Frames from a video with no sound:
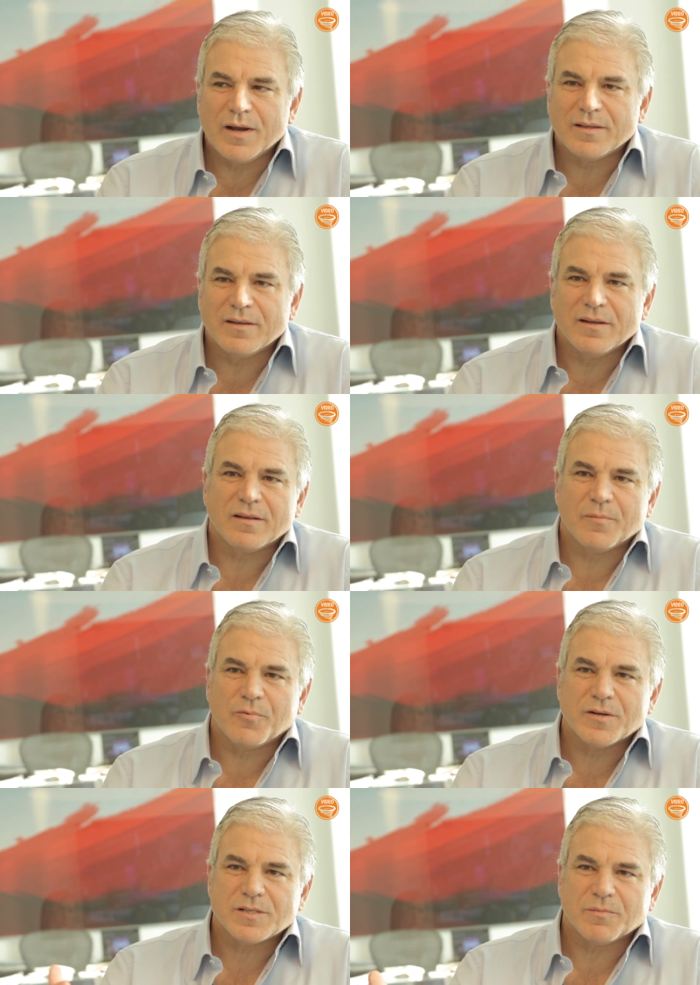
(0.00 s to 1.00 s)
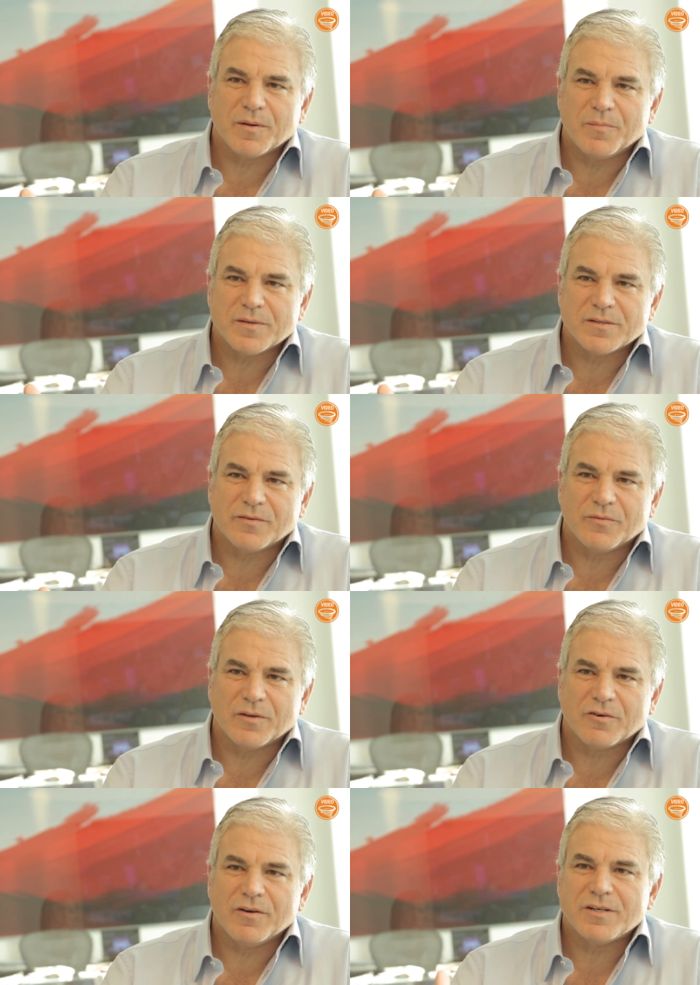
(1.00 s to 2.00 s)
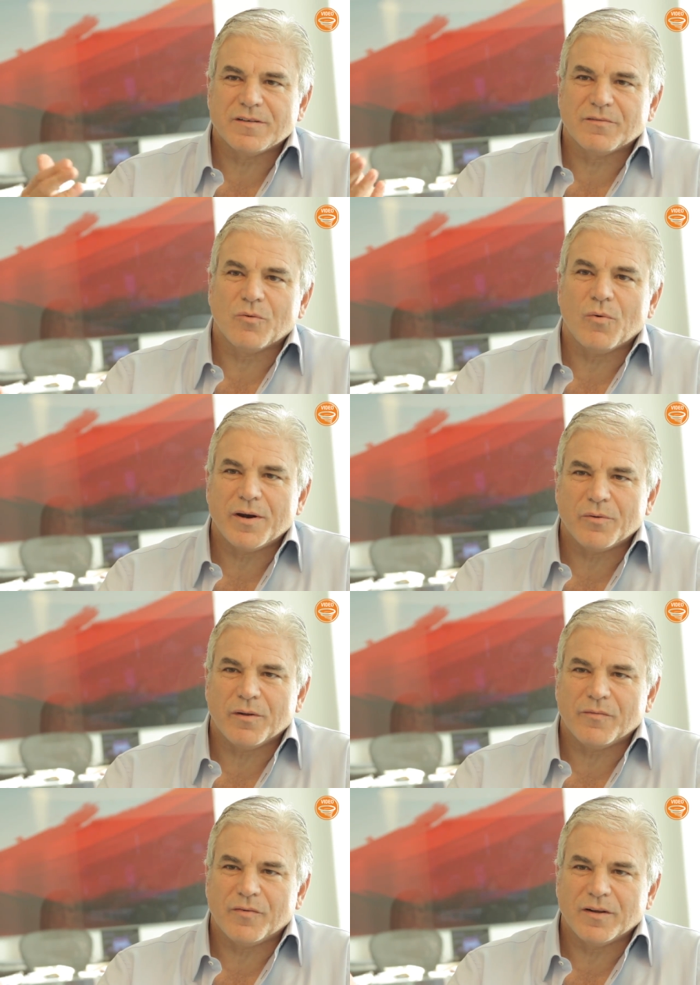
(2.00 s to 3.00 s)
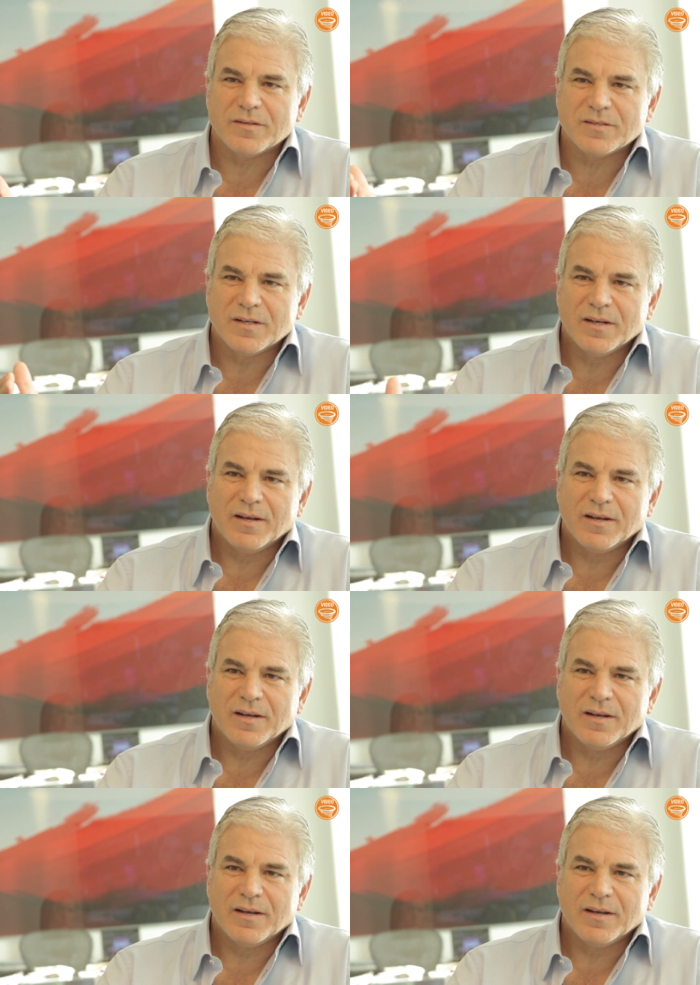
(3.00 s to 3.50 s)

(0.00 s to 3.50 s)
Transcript: entered into the principaling business through the creation of the Whitehall Funds